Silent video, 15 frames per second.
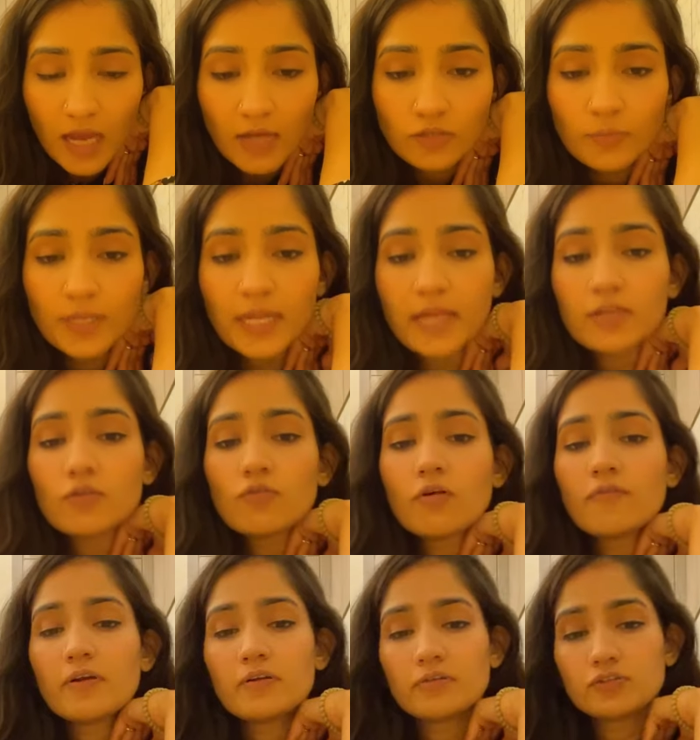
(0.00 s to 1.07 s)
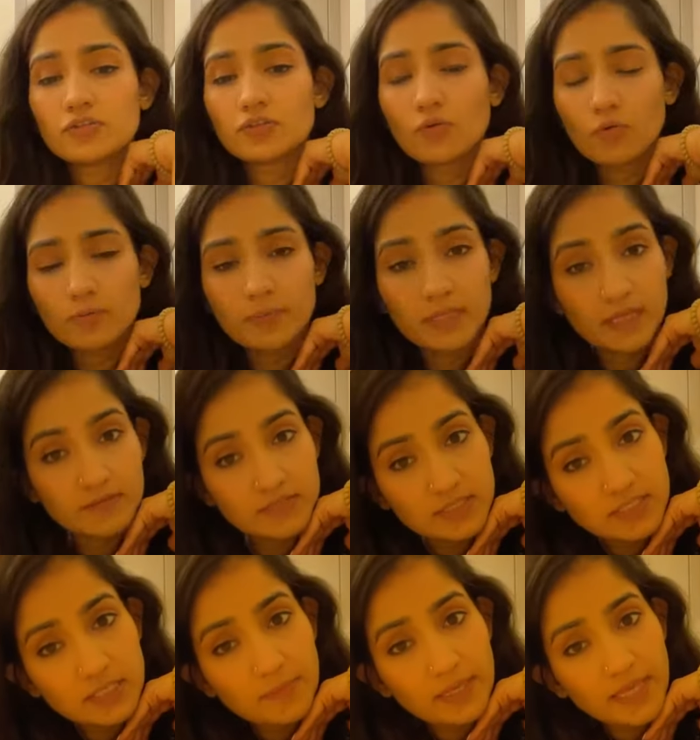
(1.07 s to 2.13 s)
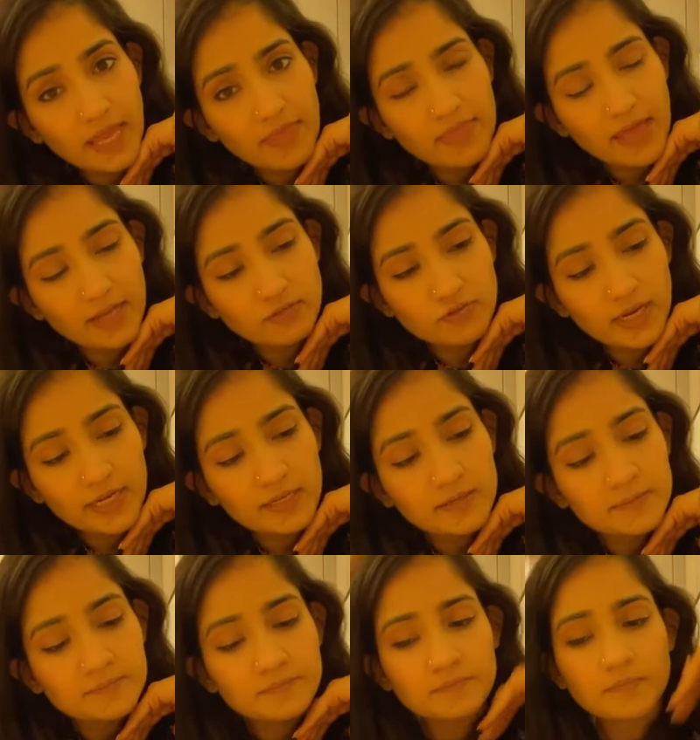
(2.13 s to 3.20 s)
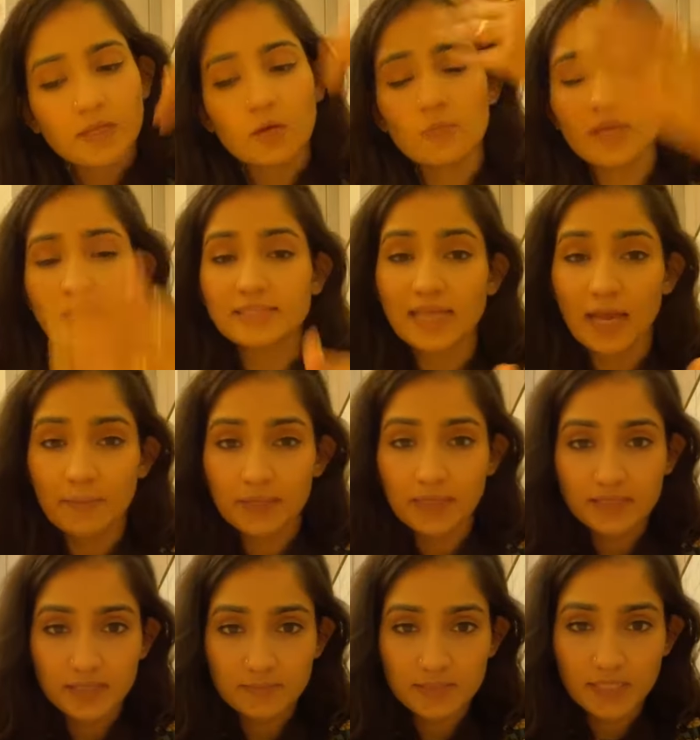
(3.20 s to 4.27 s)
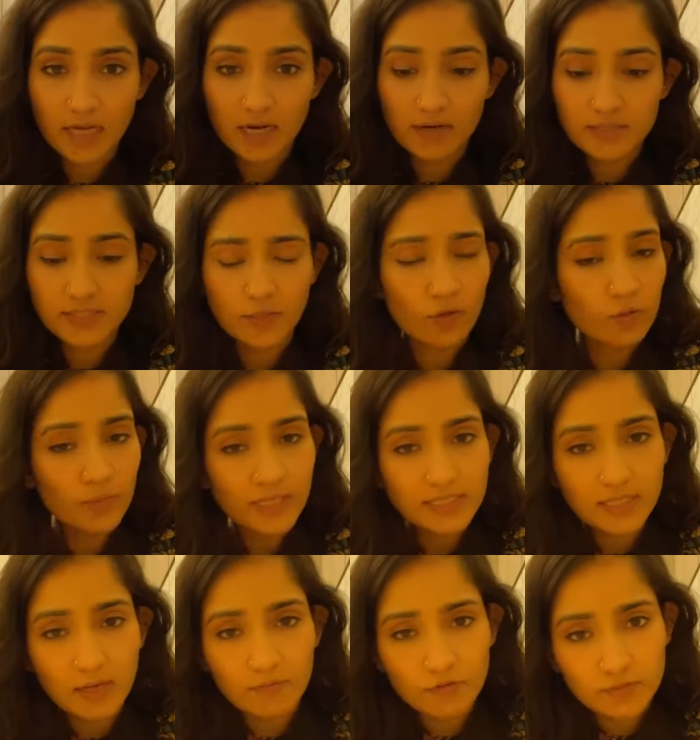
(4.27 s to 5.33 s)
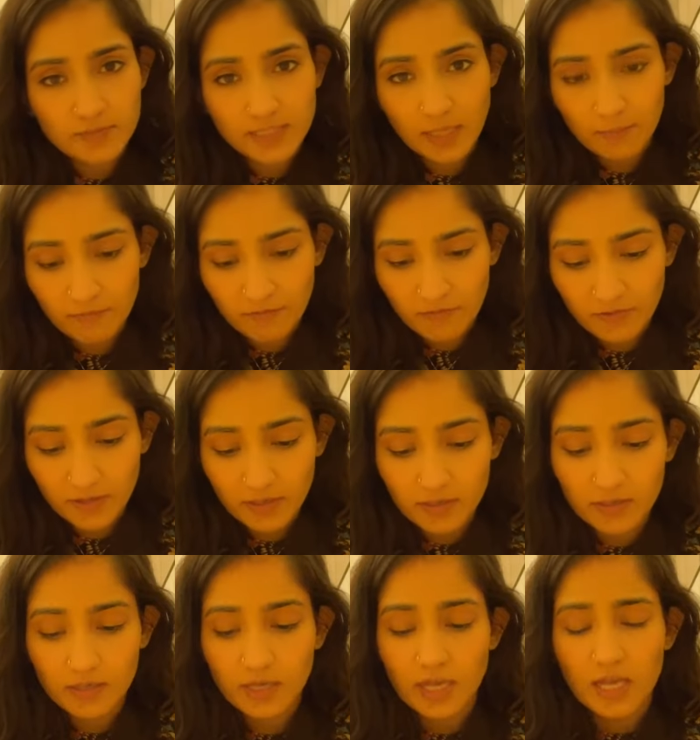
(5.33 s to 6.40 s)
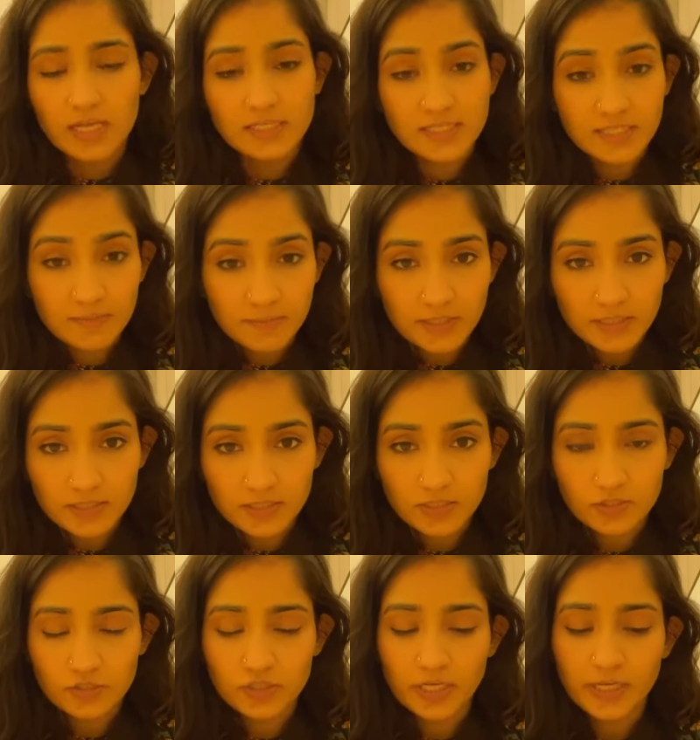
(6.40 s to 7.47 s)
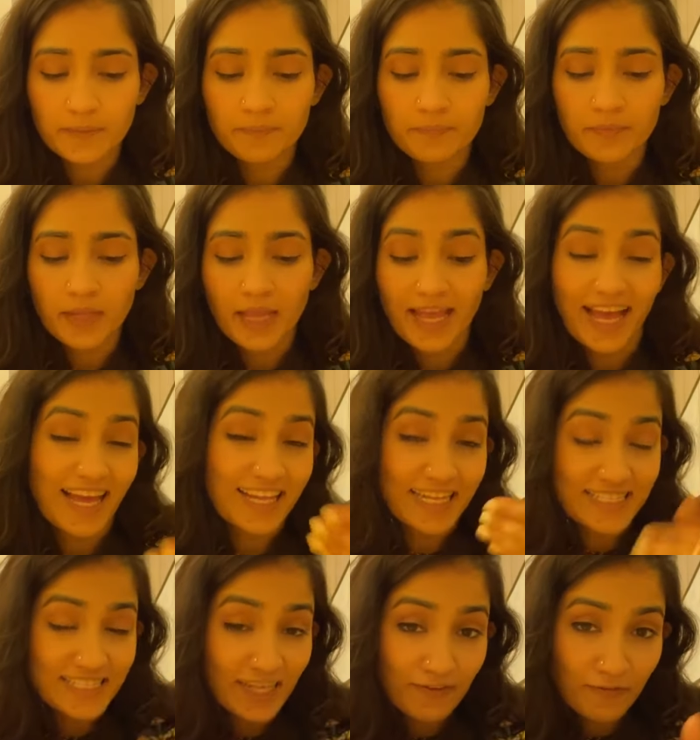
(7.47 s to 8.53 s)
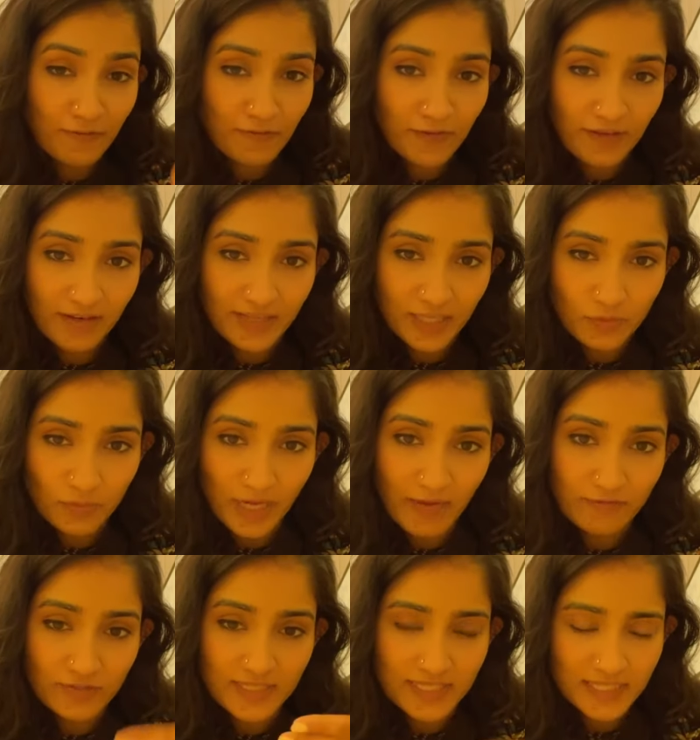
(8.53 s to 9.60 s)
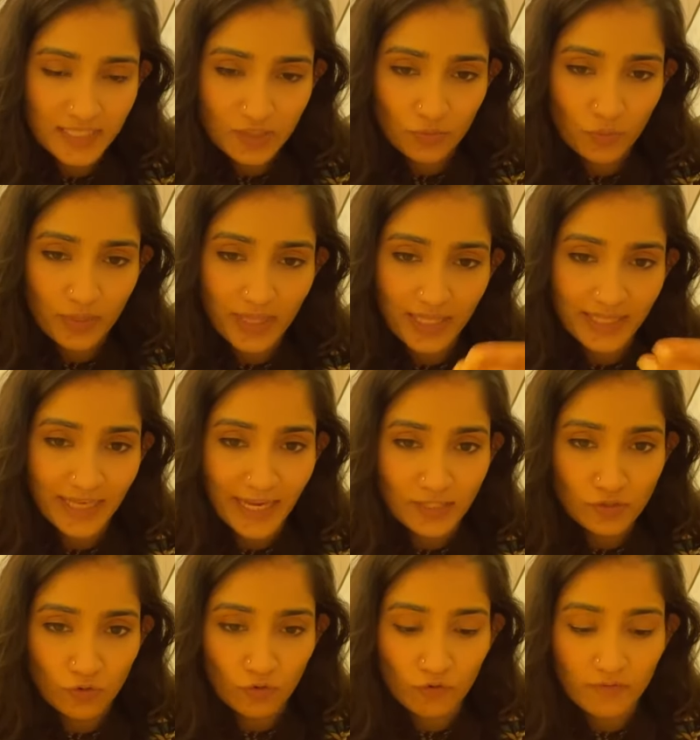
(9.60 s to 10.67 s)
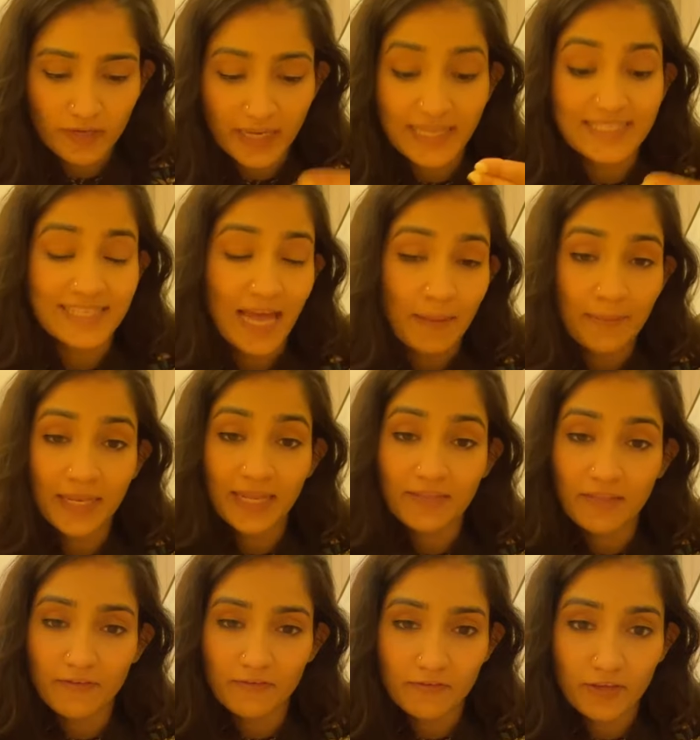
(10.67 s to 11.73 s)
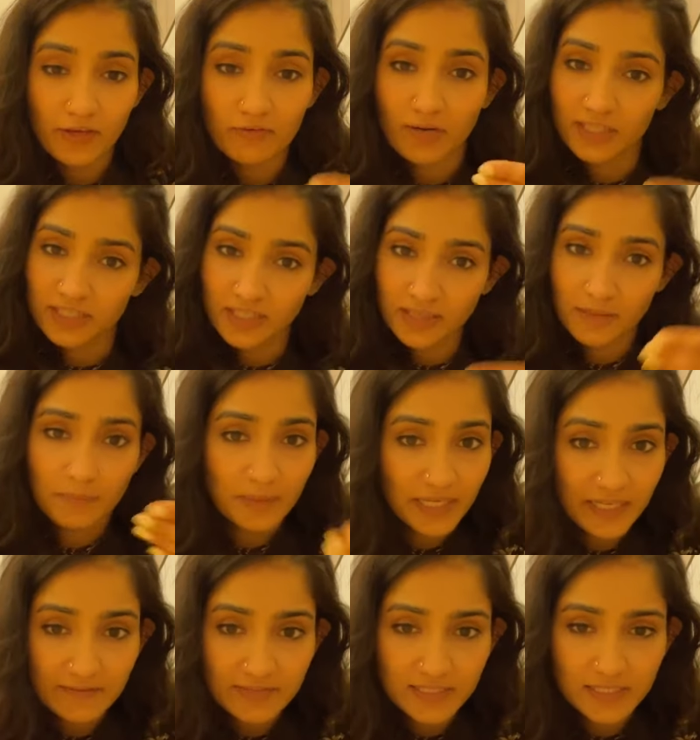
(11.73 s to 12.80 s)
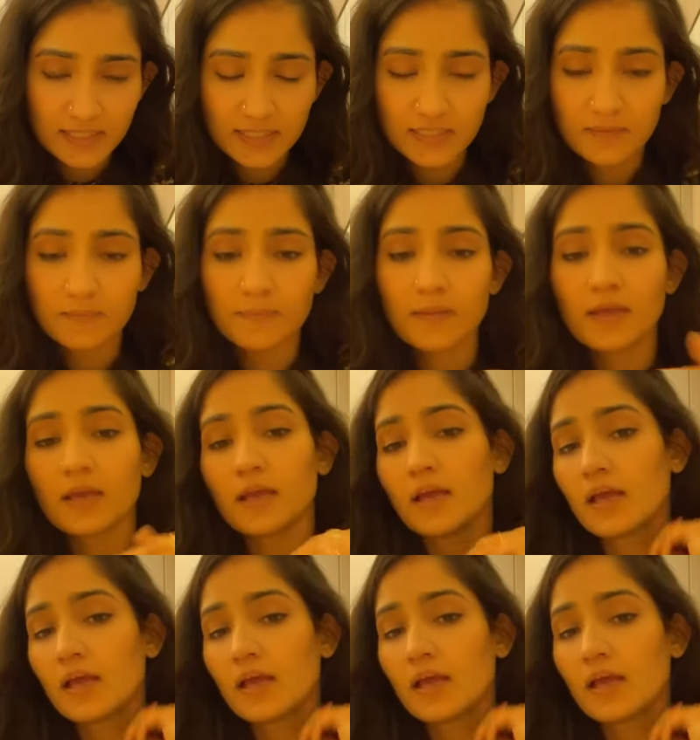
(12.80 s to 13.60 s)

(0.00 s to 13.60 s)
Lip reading: How do we let go of our rigid old belief system? Again, that, right? We examine the samskaras. They always come from some fear, some conditioning. And it's that fear that we have to sit with and get over, examining the fear rather than the belief system.